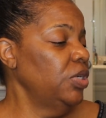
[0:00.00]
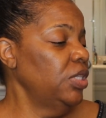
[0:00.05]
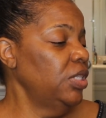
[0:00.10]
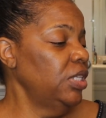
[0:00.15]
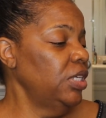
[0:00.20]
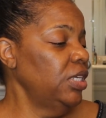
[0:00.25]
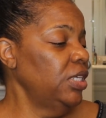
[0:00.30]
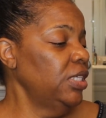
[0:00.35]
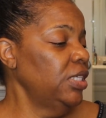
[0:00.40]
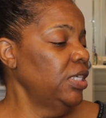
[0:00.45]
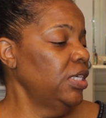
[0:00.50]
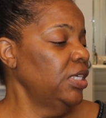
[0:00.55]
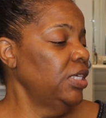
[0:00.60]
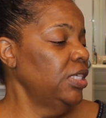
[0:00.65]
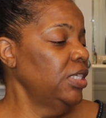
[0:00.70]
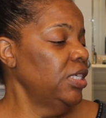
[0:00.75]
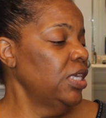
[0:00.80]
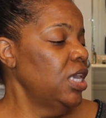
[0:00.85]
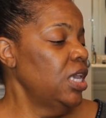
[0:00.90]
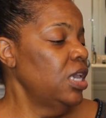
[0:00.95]

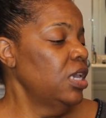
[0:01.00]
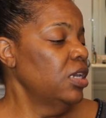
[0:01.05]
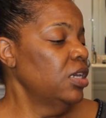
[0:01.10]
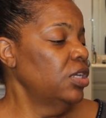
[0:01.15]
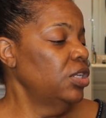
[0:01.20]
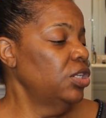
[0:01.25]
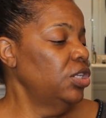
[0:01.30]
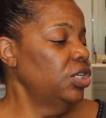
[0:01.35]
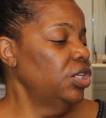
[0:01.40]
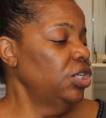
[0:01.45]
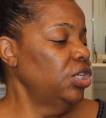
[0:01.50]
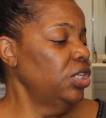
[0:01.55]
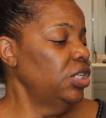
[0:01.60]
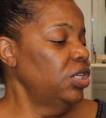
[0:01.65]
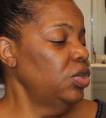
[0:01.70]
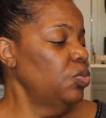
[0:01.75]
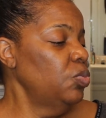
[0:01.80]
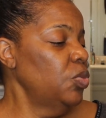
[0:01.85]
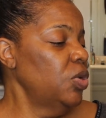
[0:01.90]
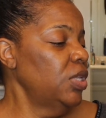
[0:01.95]
Cleanses,
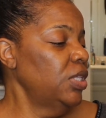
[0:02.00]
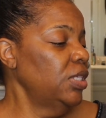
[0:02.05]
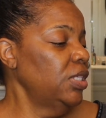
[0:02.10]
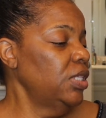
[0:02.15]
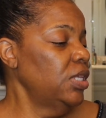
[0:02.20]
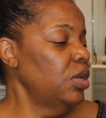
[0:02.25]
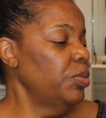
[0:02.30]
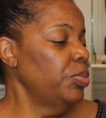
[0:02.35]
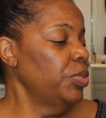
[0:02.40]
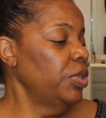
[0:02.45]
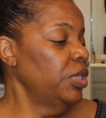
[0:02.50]
conditioning one step,